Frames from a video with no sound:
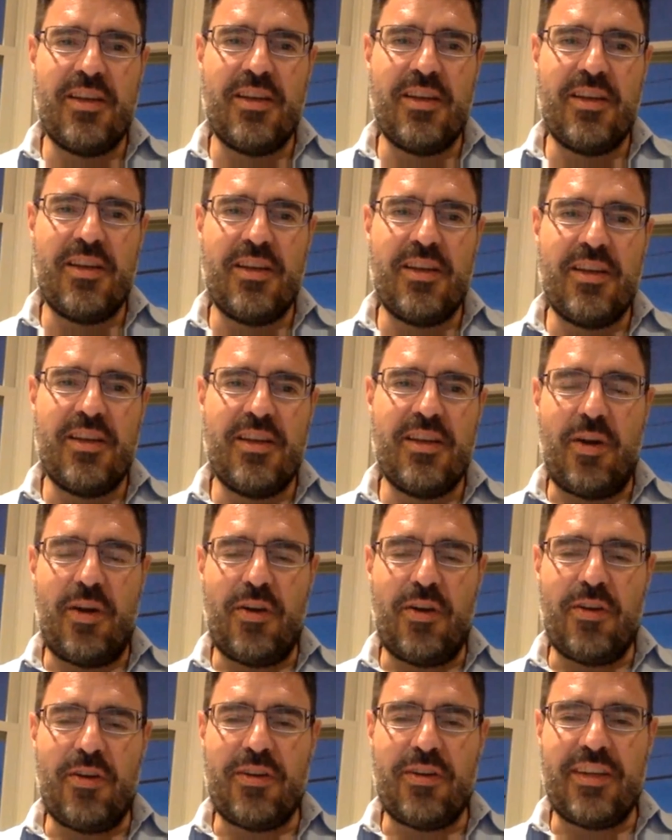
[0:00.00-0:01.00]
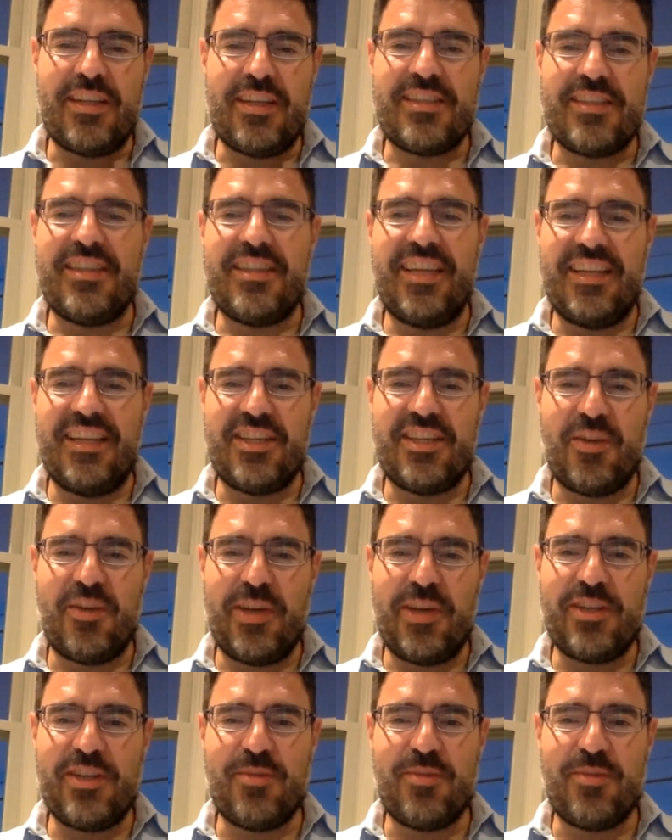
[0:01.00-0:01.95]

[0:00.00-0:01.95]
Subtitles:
product, is the integration between